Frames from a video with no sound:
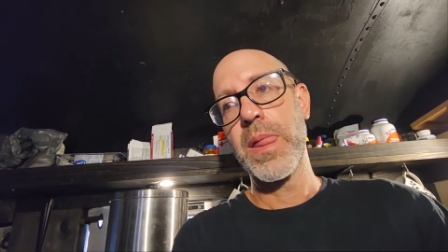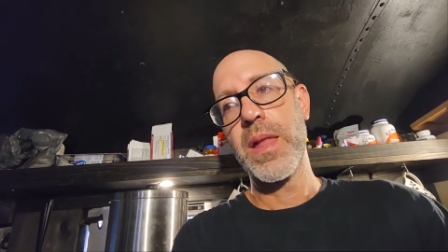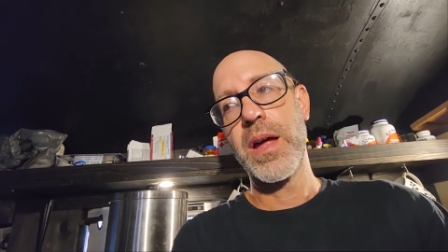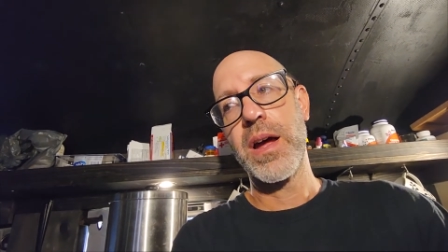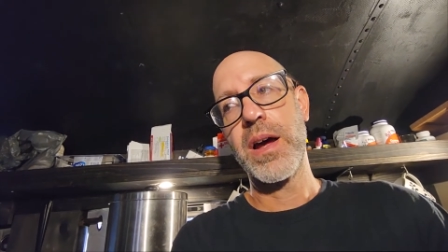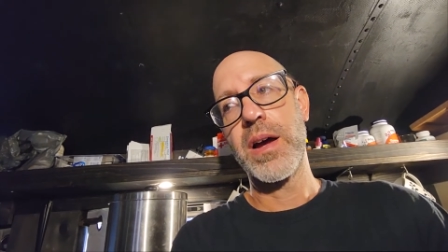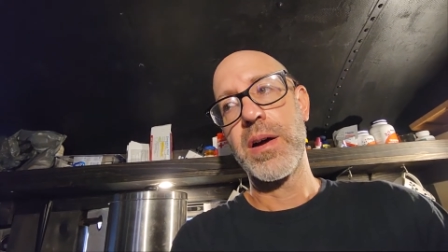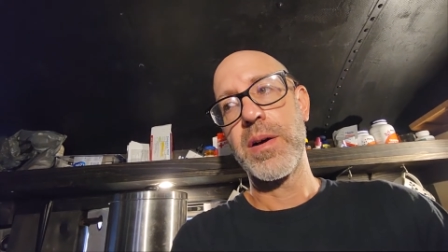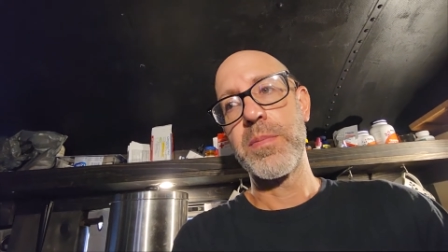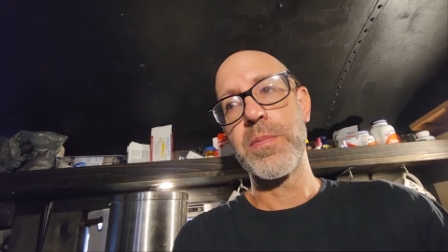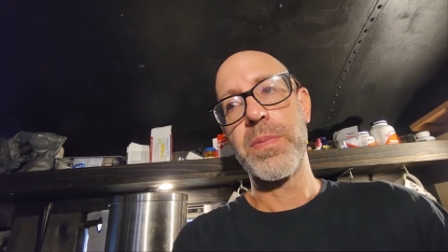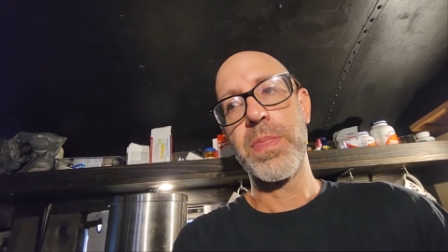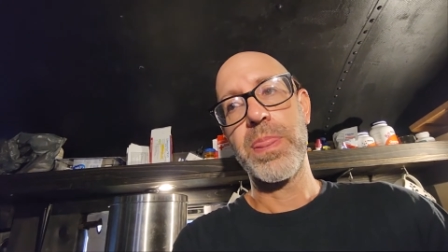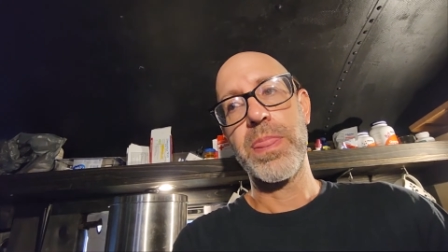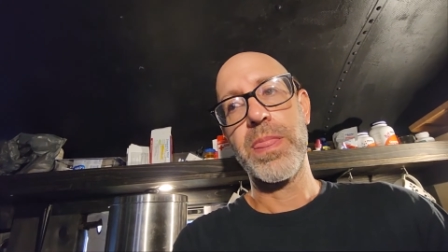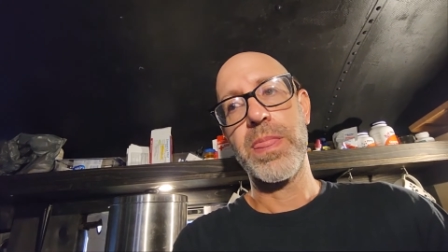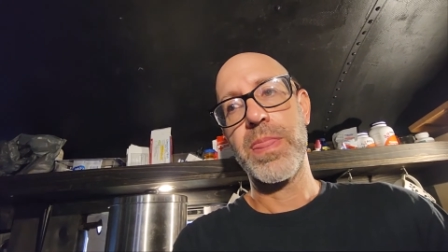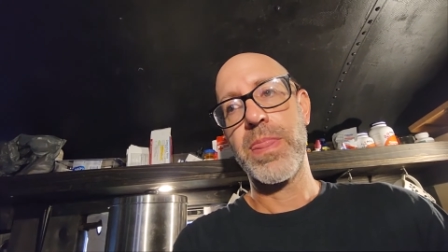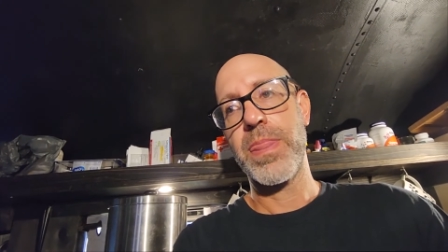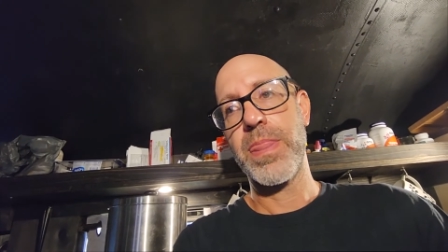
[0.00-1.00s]

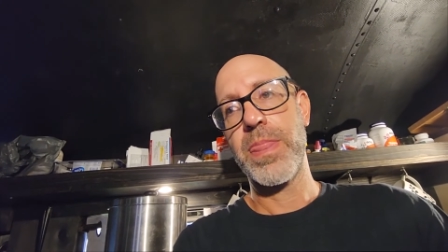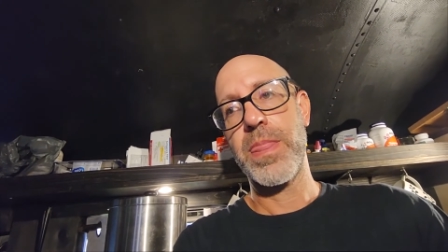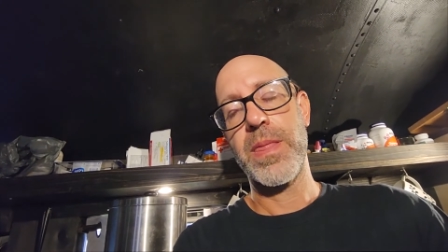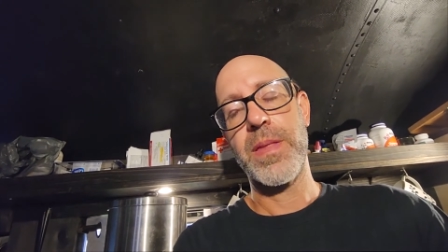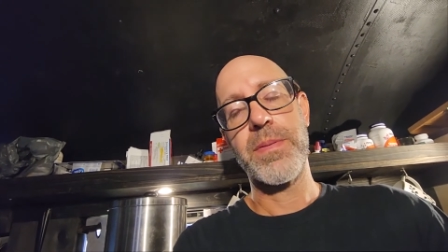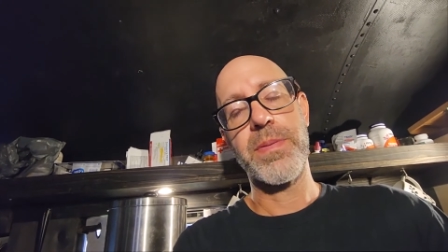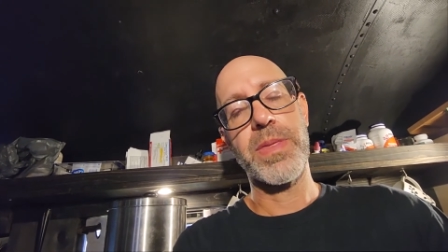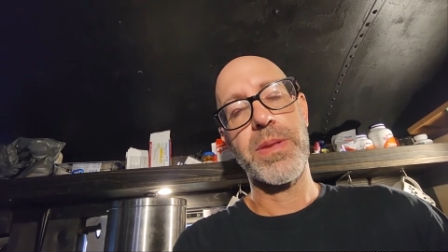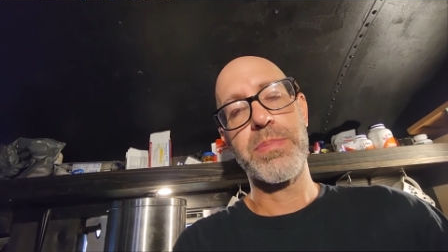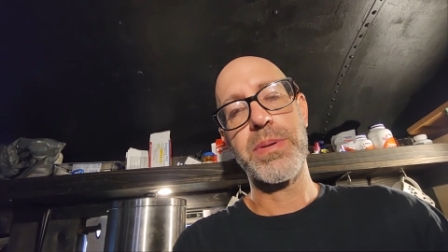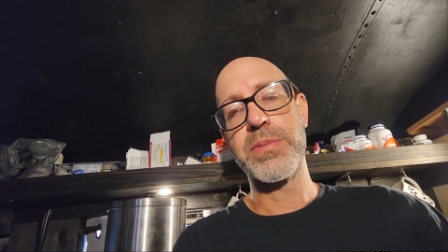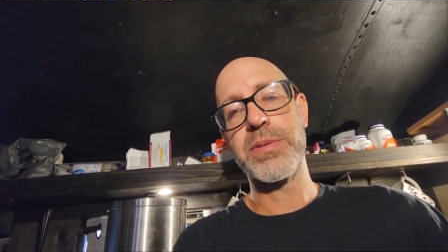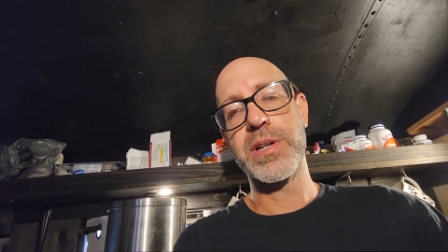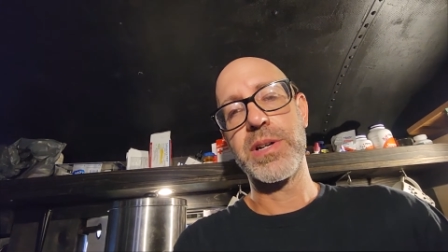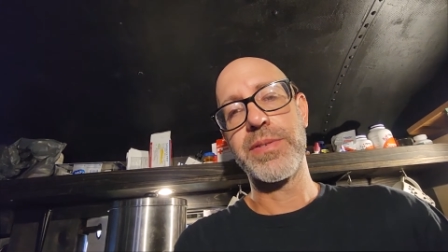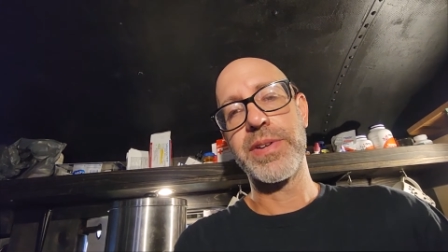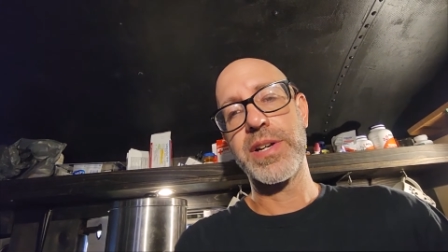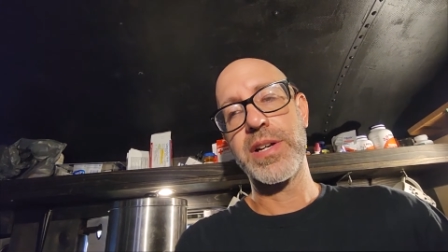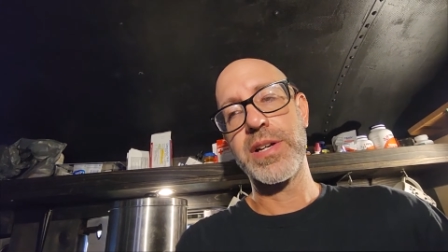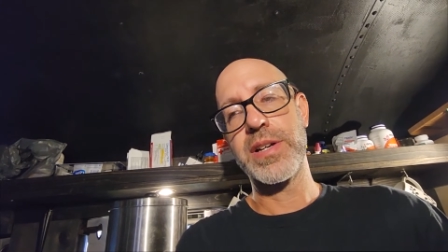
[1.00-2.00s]
The people
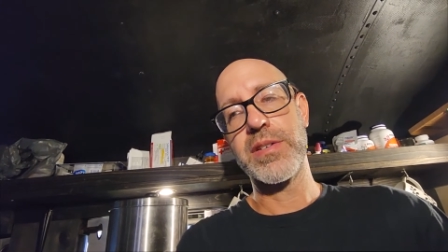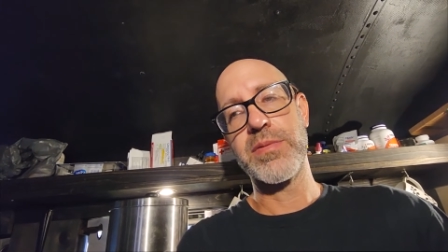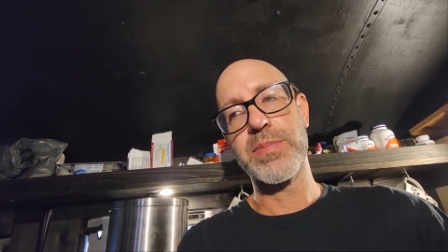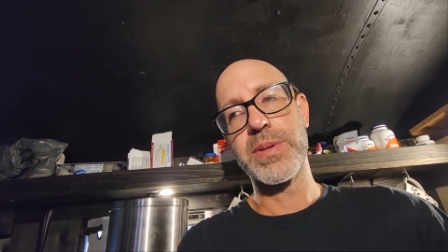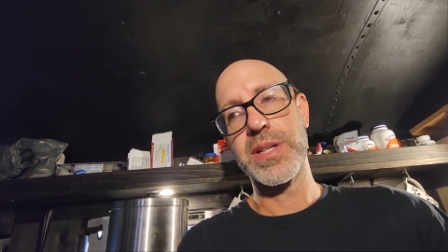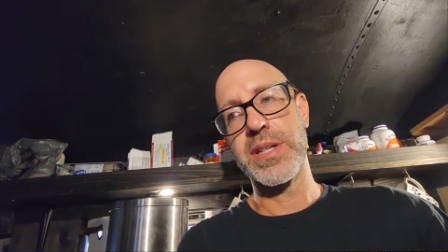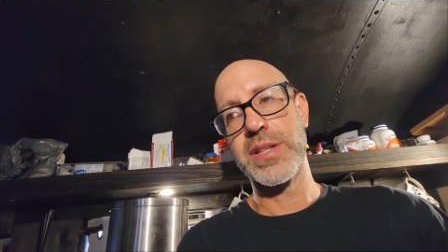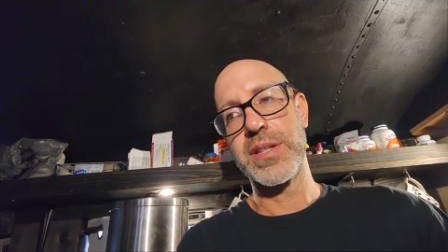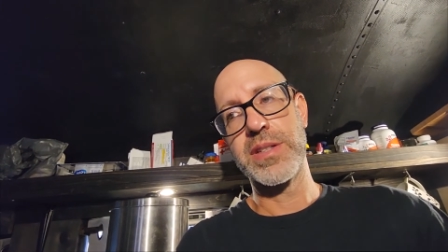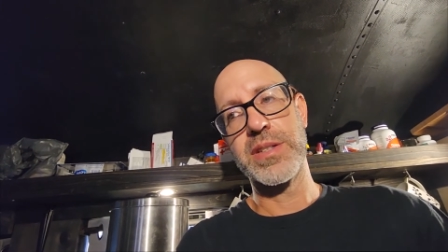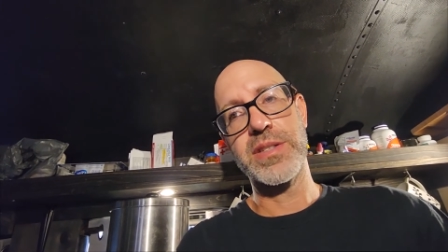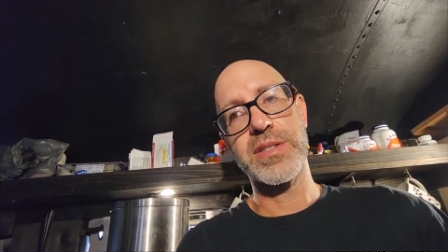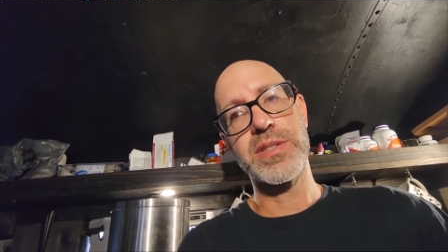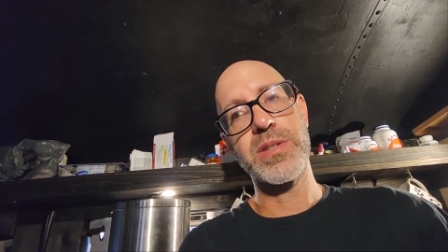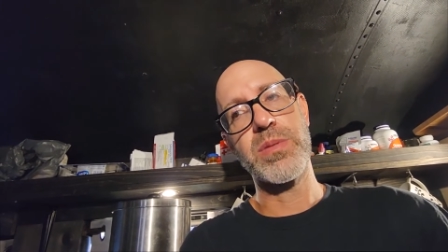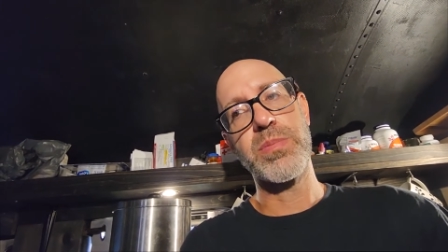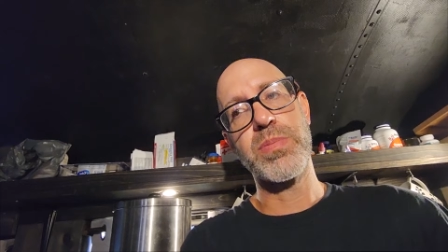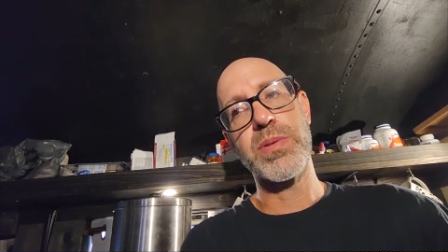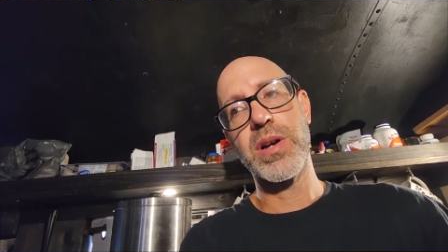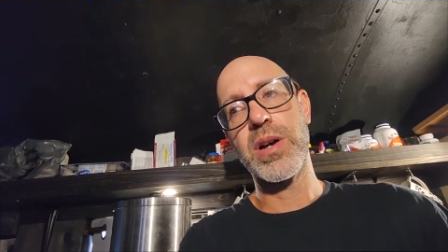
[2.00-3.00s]
over here have been
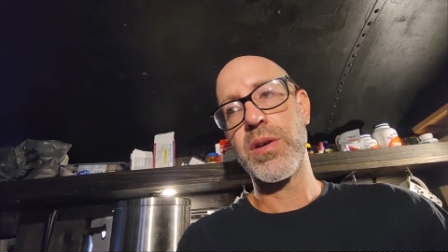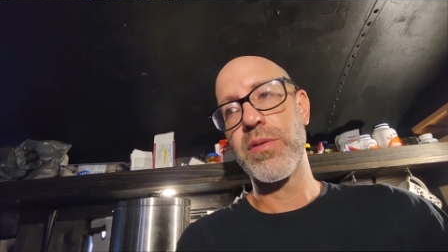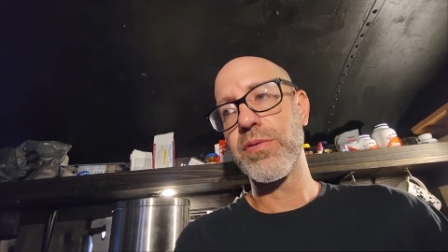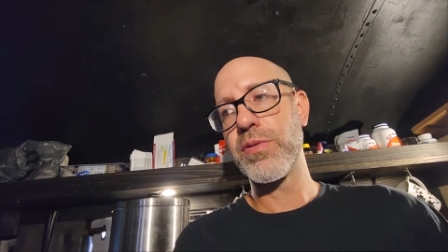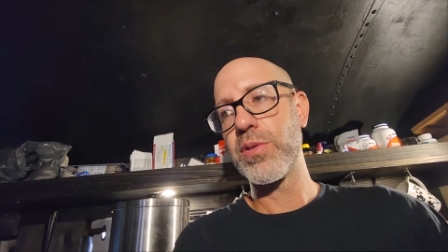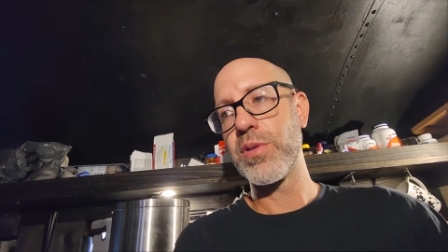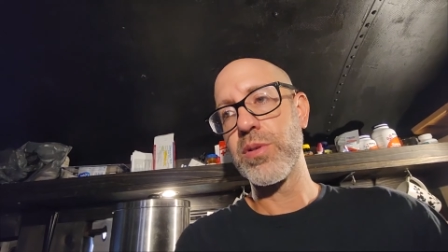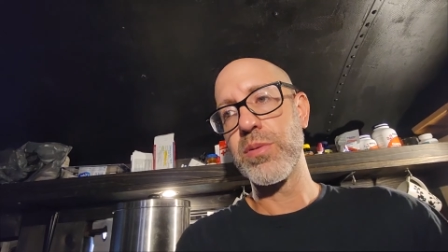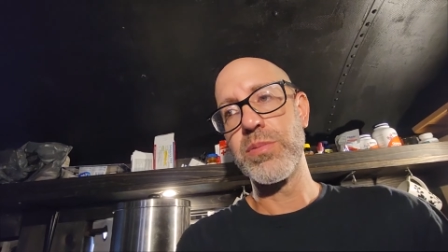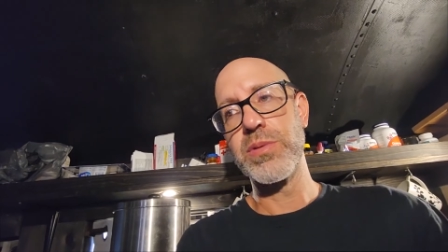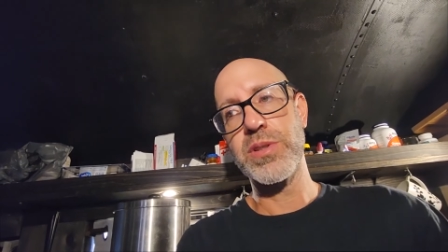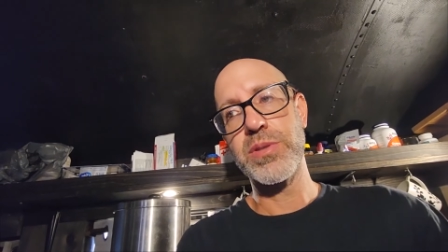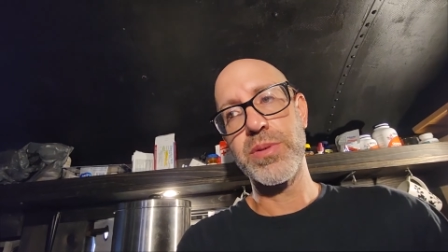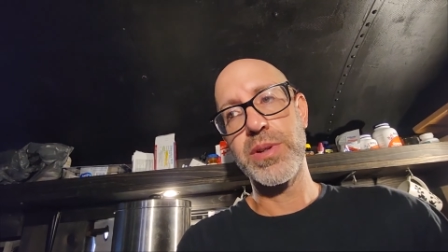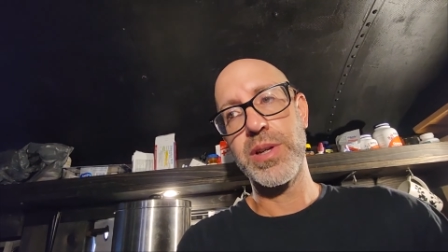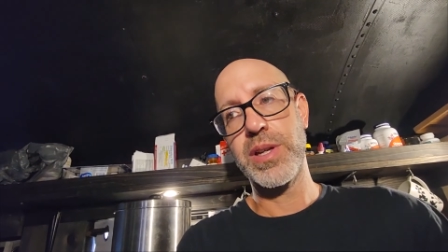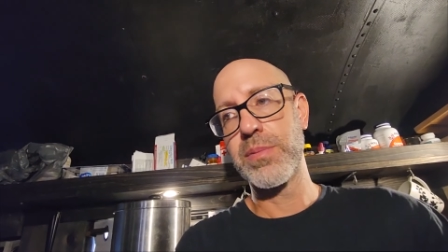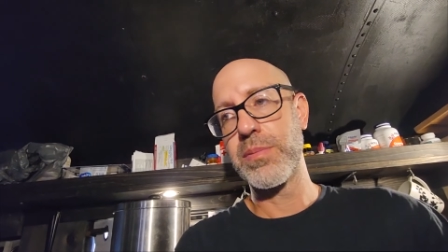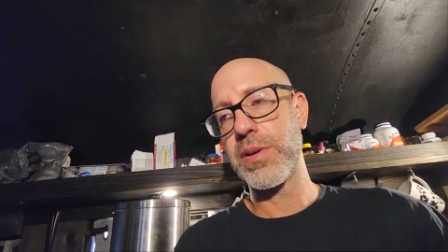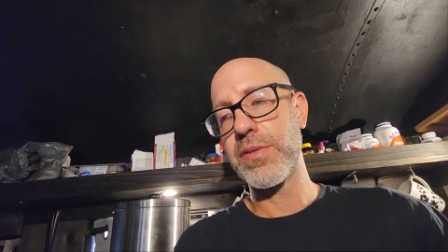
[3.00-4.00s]
super helpful,
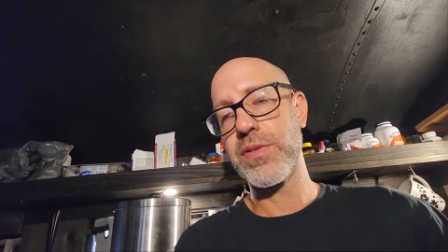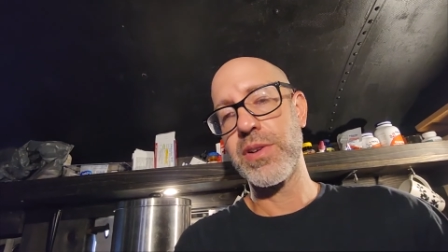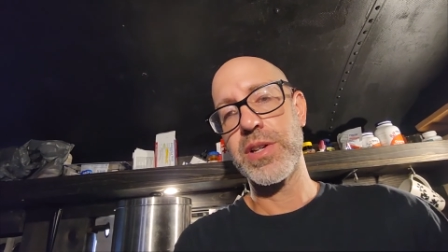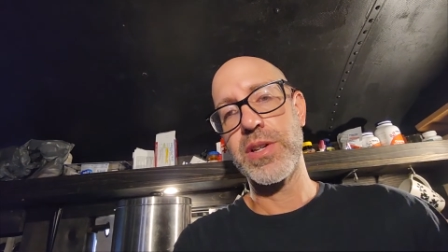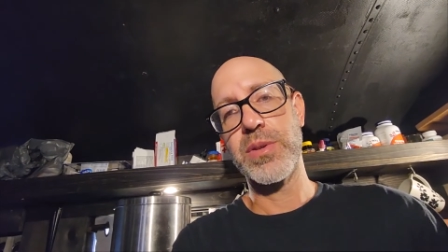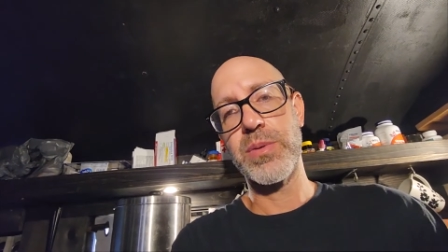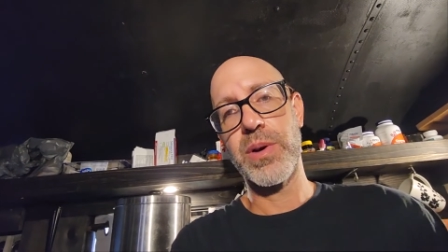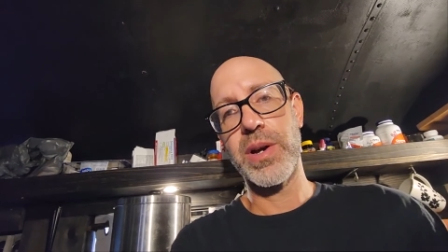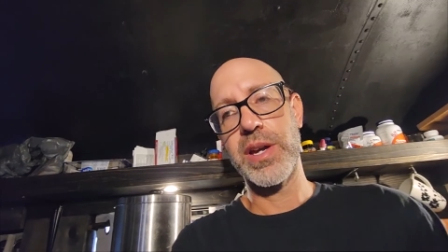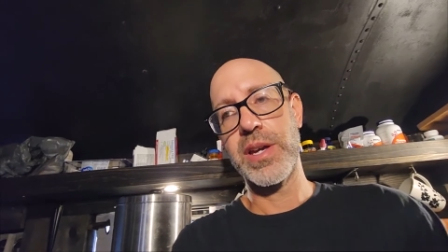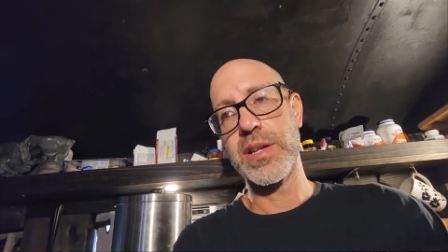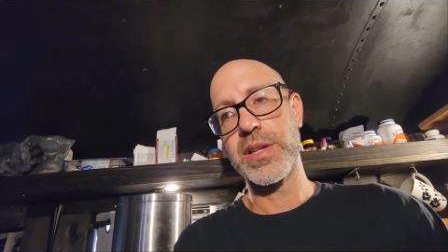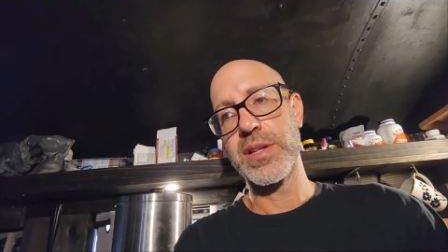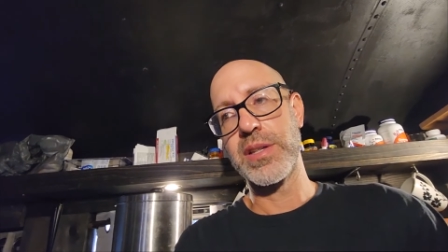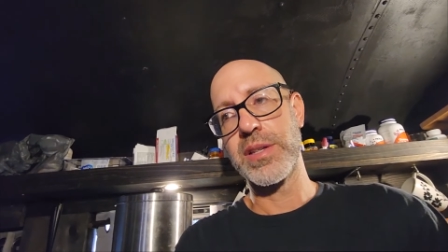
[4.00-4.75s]
between my friend Dwight